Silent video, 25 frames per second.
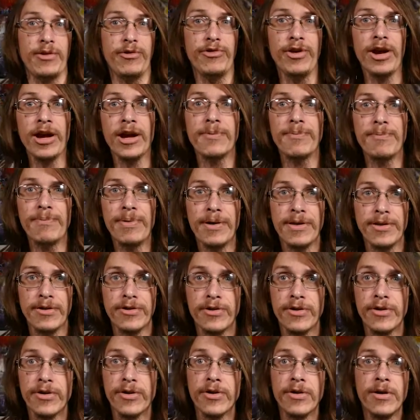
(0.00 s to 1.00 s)
Dragon
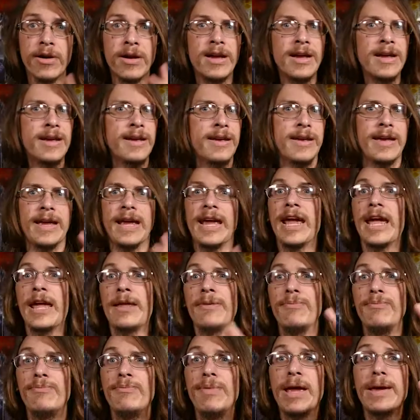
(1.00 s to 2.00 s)
Buster,
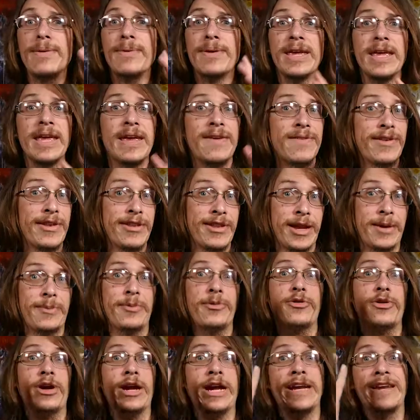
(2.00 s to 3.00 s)
and maybe even Cyber
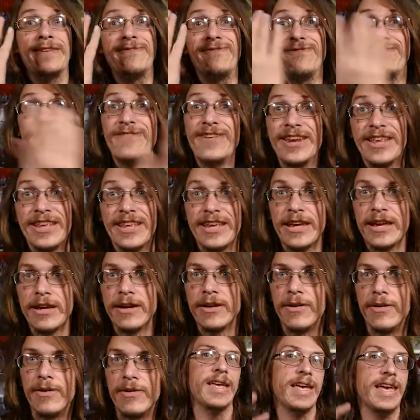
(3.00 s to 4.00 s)
Dragon Infinity.
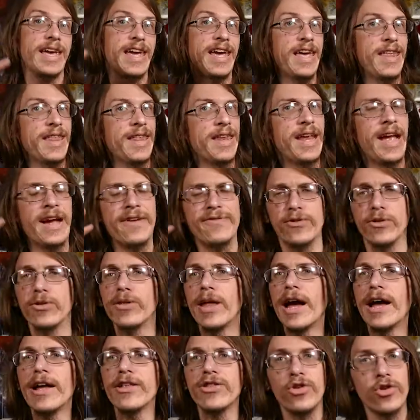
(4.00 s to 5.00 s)
And then after
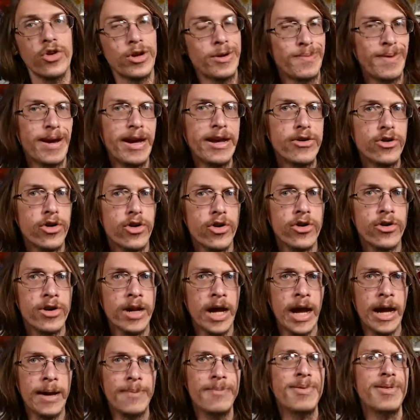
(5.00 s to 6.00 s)
that, during my turn,
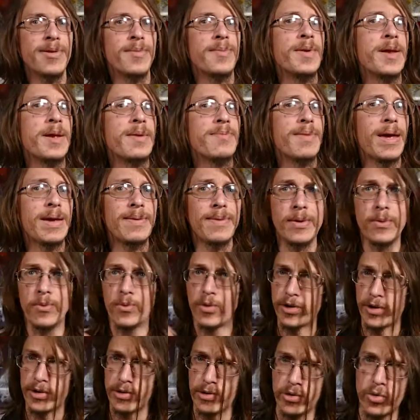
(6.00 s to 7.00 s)
I'm summoning maybe
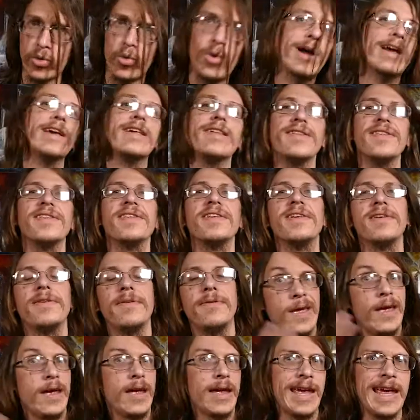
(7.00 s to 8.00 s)
once or twice.
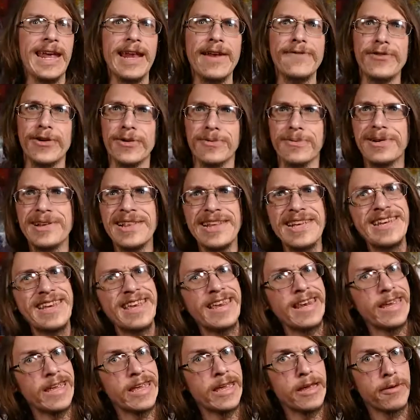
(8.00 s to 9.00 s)
And if I really need
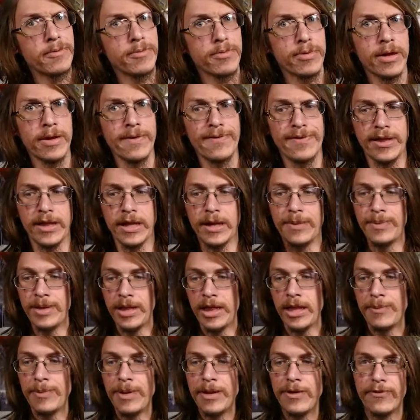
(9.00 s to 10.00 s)
to get rid of Summon
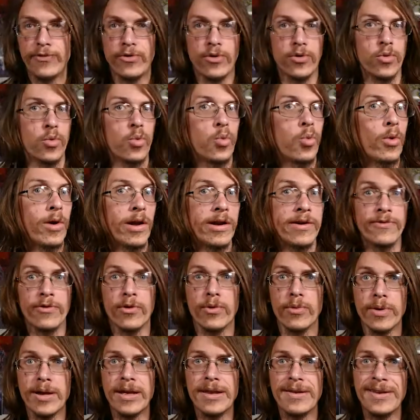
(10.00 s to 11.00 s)
Limit for whatever
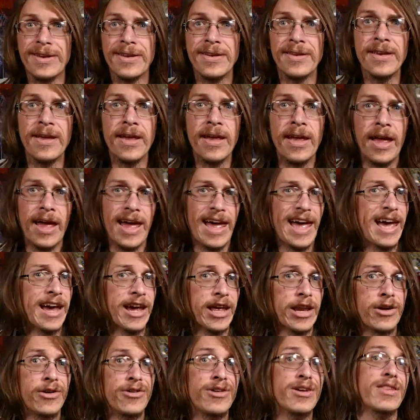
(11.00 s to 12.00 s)
reason, I
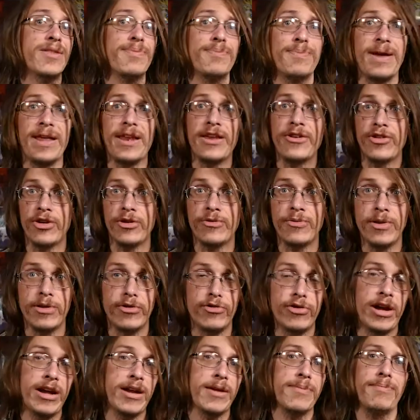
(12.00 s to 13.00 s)
can always banish it with
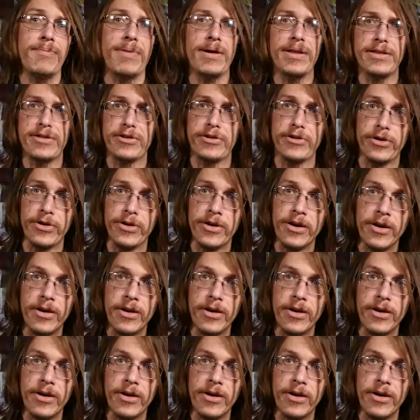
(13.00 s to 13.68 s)
Dragon Buster.